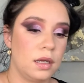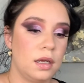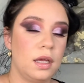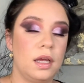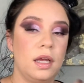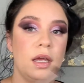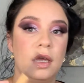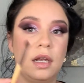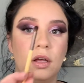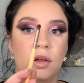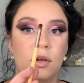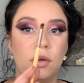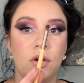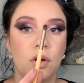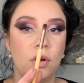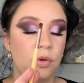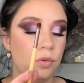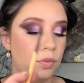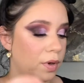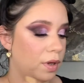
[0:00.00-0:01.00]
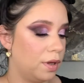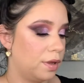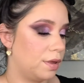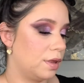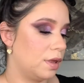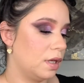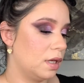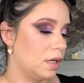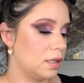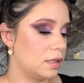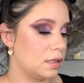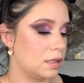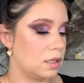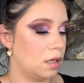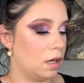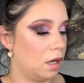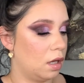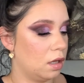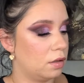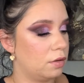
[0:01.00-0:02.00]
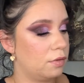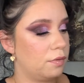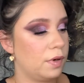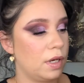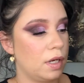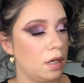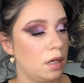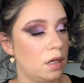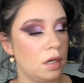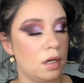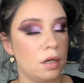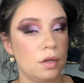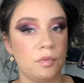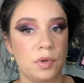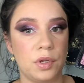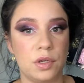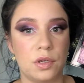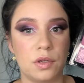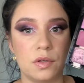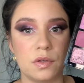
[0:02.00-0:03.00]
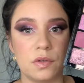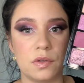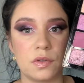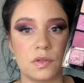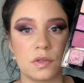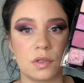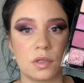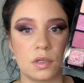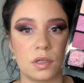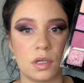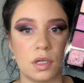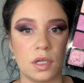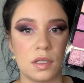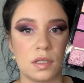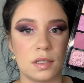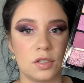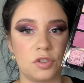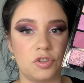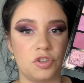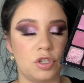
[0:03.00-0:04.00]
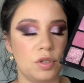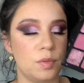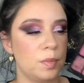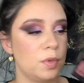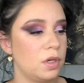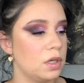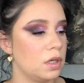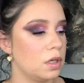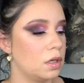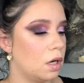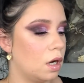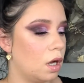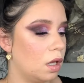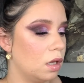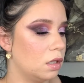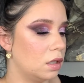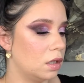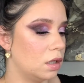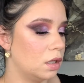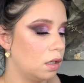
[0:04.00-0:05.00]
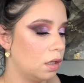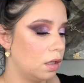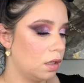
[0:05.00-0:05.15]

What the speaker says: And I'll go with this color right here we used. It's a shimmery color.